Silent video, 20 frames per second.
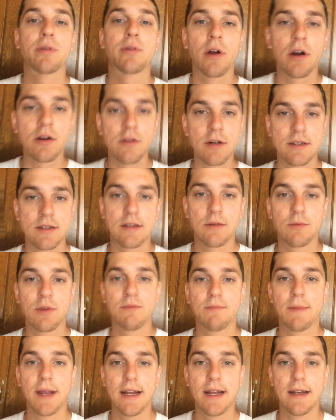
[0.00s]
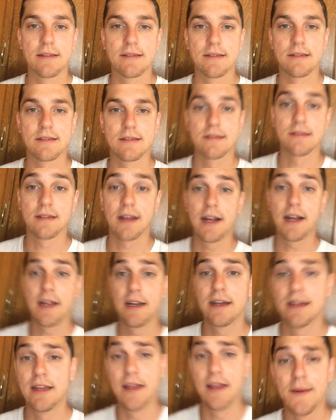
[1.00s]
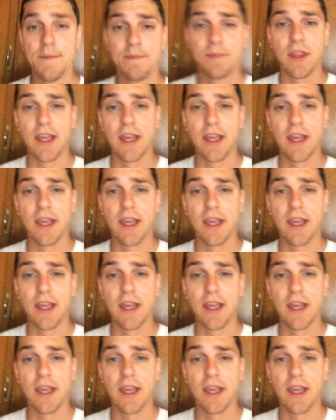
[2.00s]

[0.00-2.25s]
progress that we've made as a society